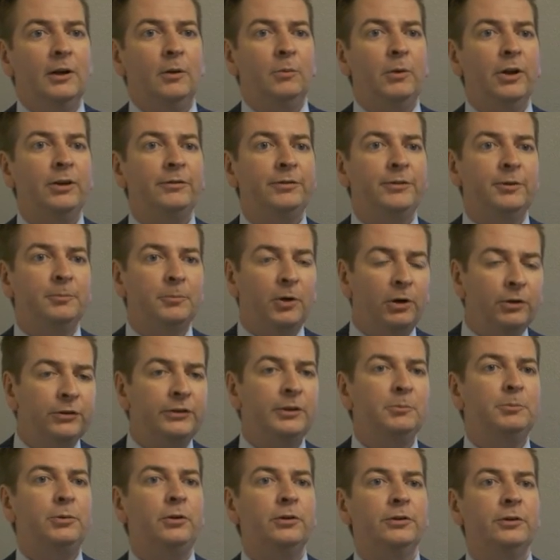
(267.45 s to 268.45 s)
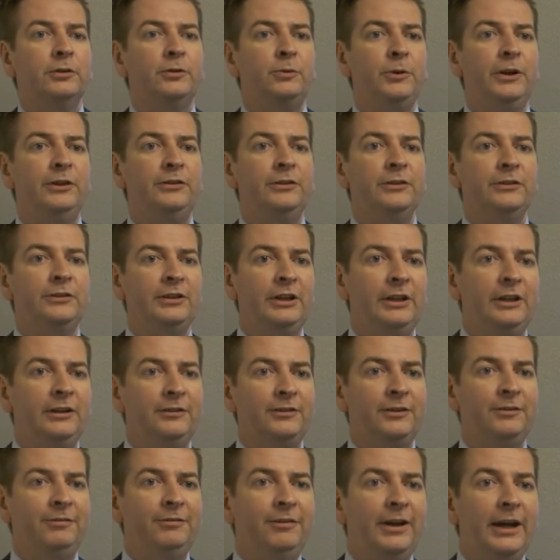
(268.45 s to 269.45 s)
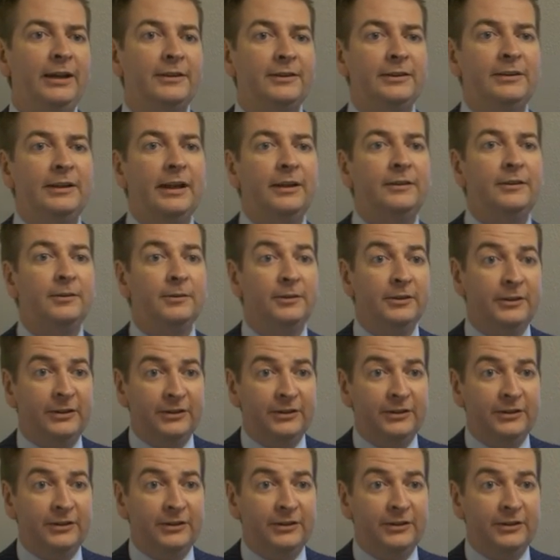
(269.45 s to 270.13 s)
One of the most important reasons is the fact that